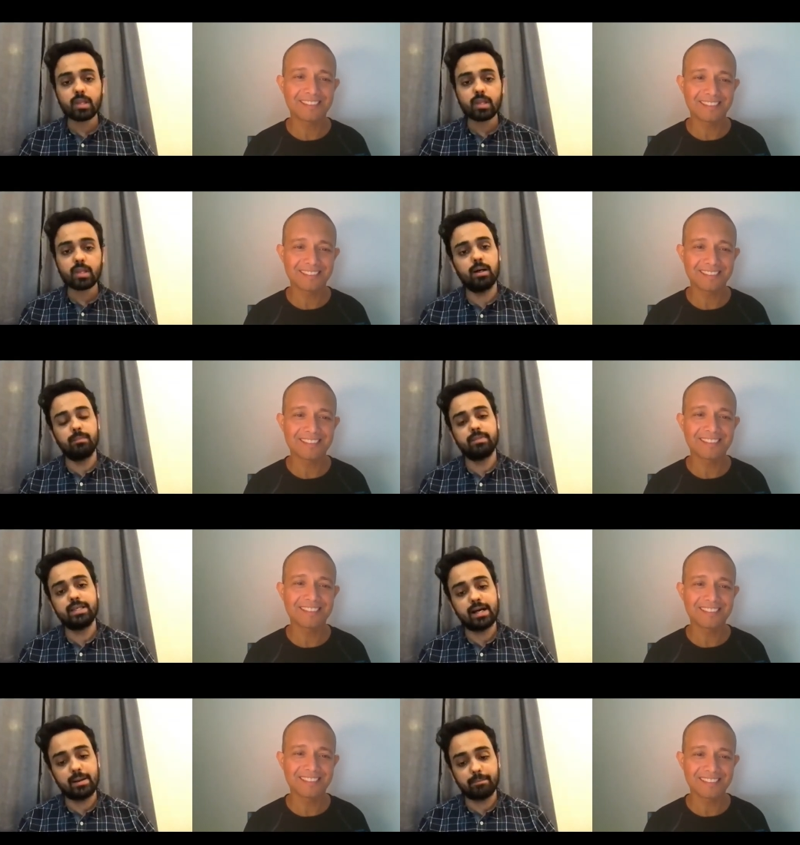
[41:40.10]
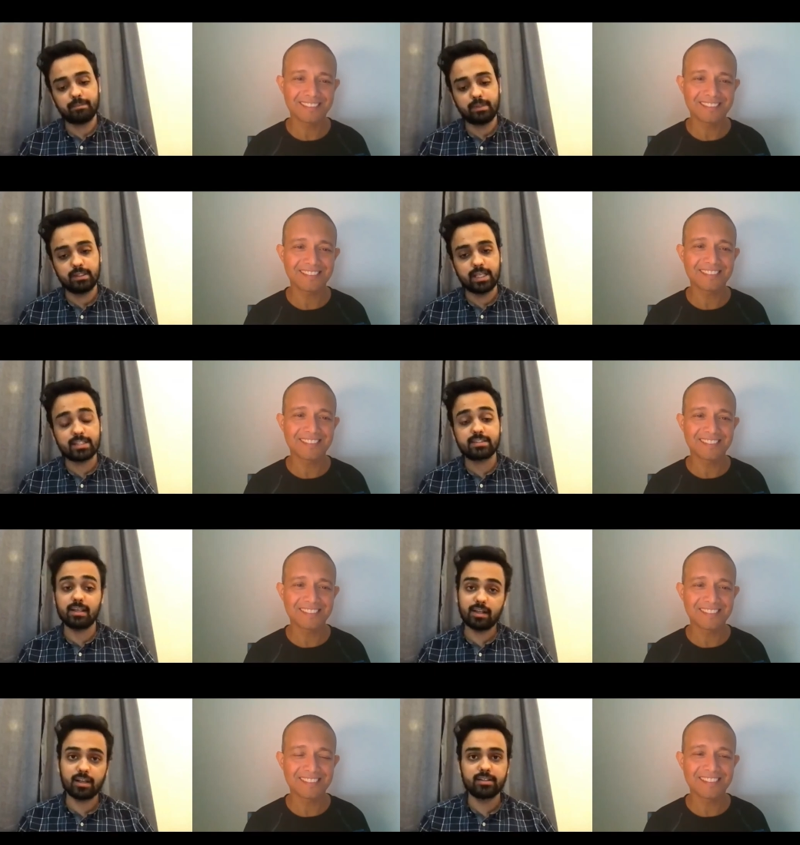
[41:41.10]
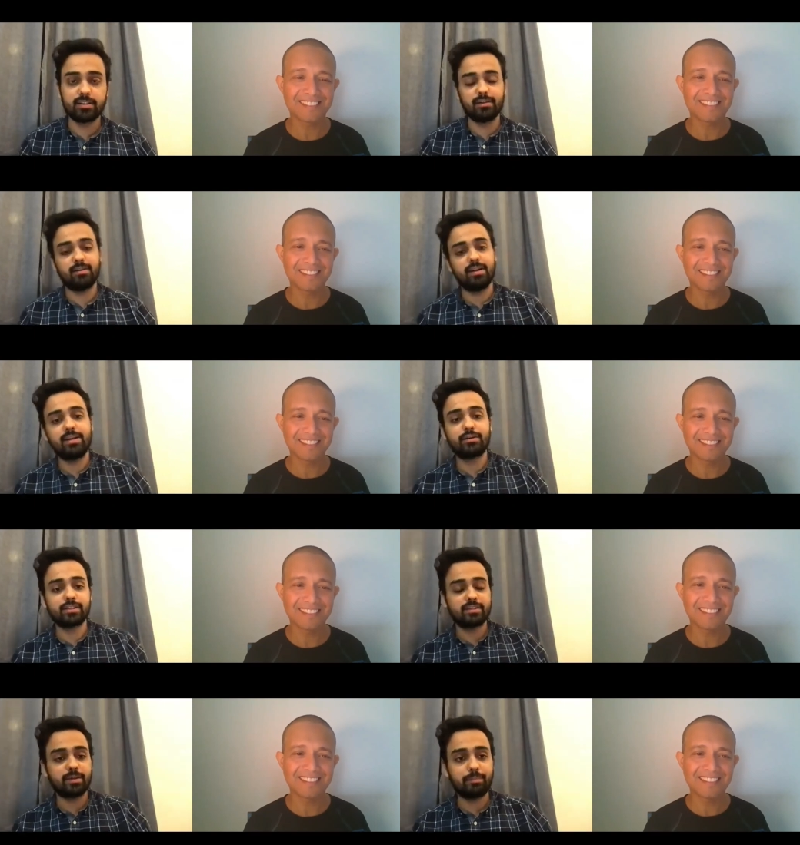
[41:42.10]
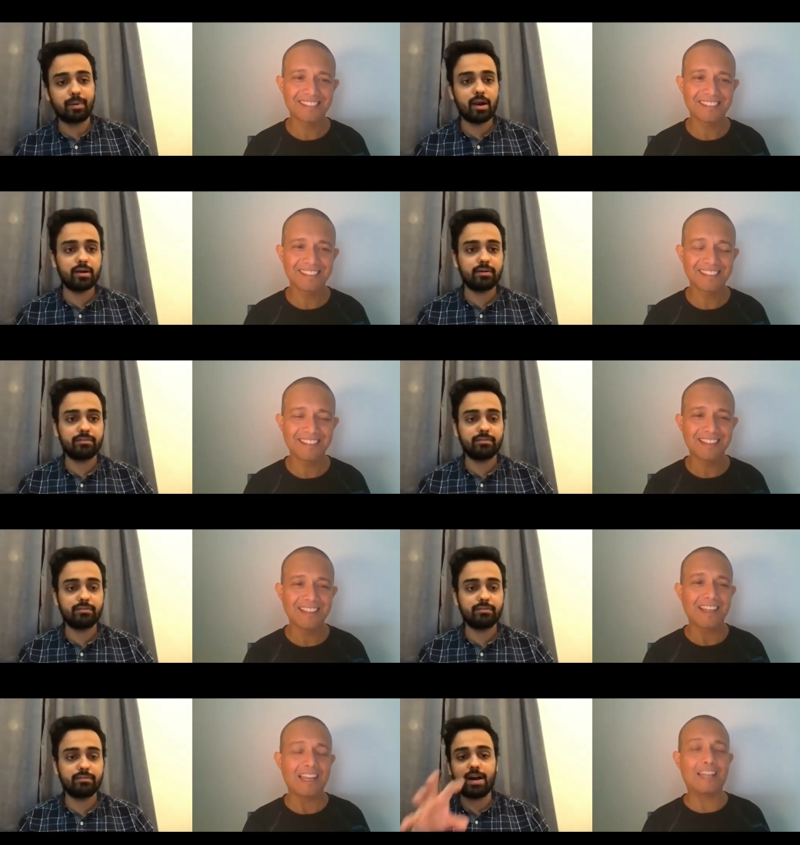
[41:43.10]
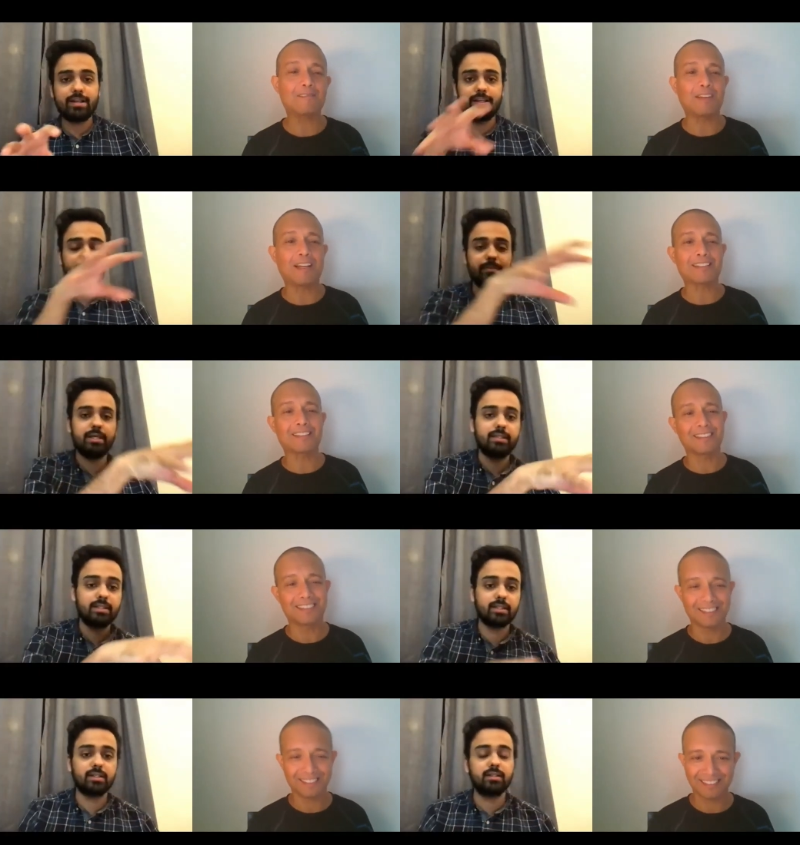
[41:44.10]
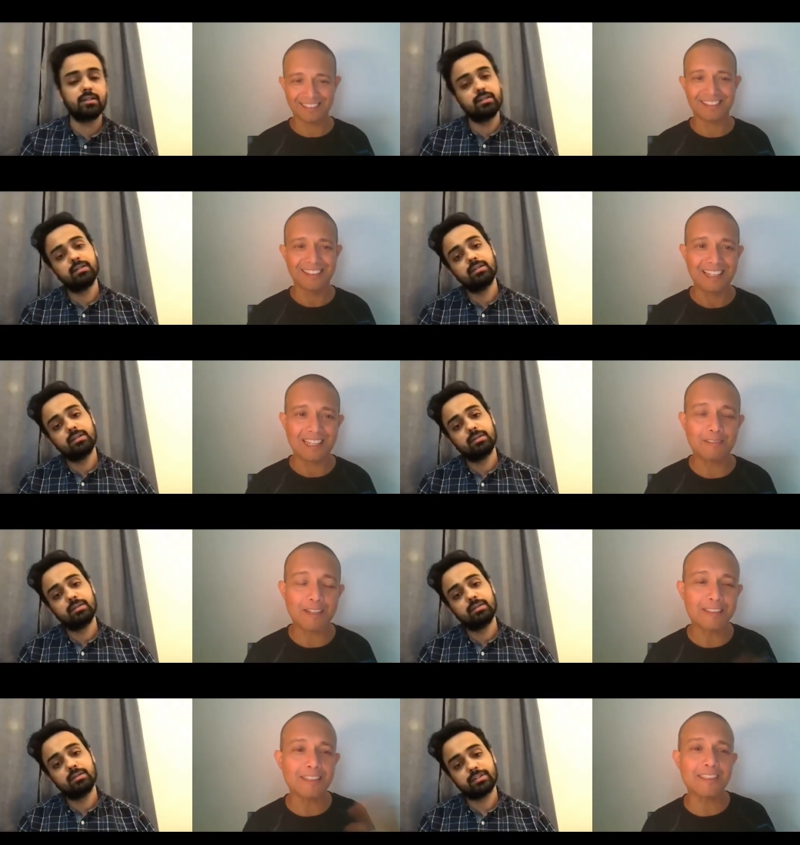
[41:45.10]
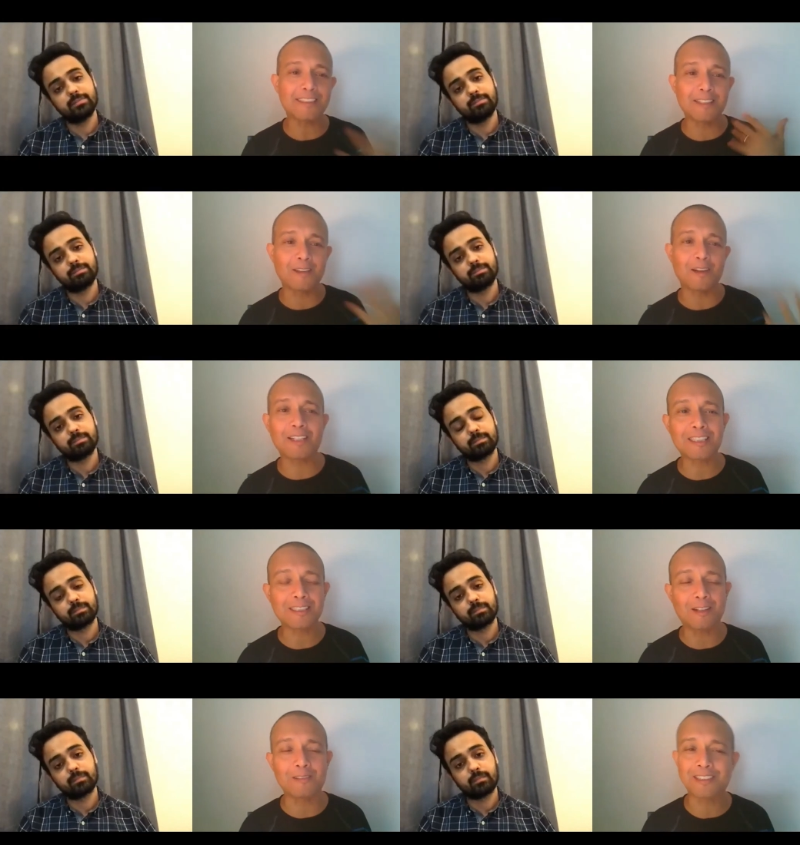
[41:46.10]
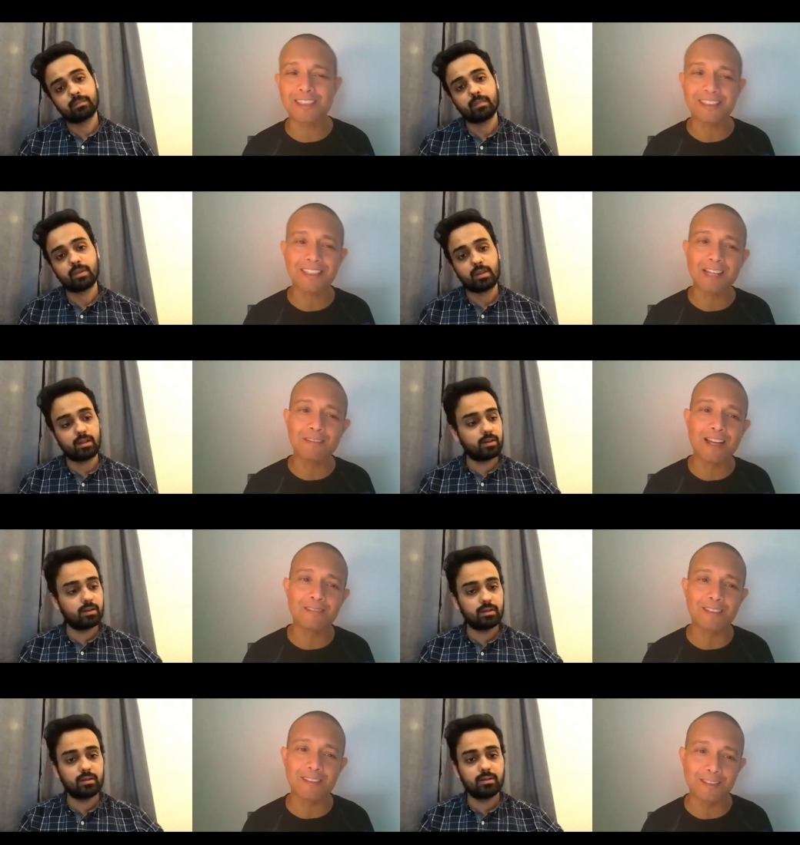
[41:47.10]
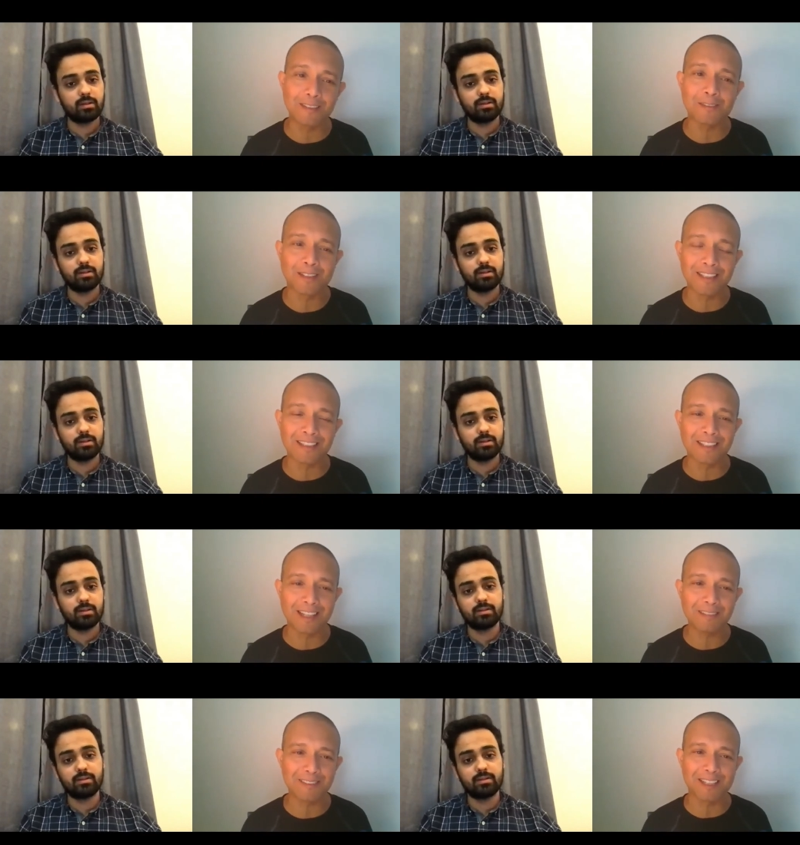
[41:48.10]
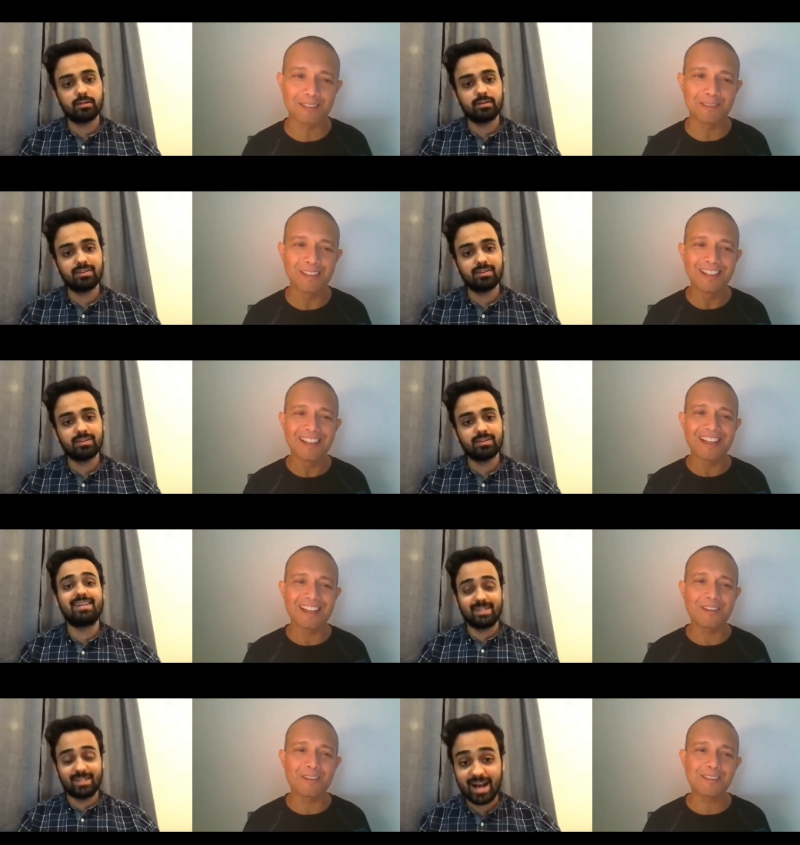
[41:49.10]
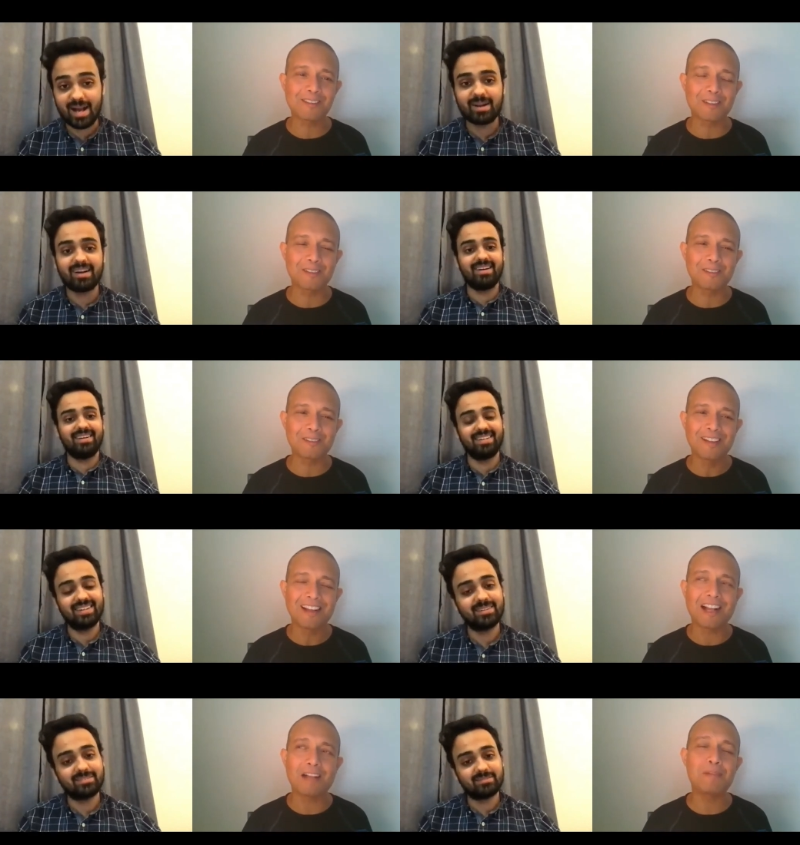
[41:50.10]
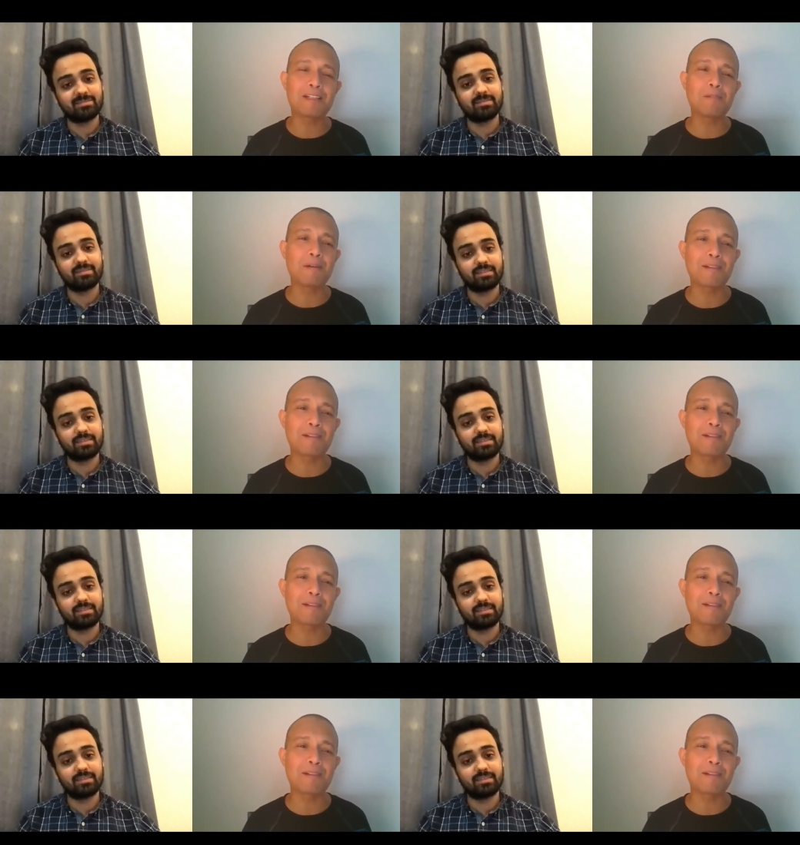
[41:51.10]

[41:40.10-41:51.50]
Speaker 1: um, yeah that's another interesting part of when you finally in fact, meet them.
Speaker 2: in fact this is the longest conversation i've had with you in a lifetime and yeah. also i've become a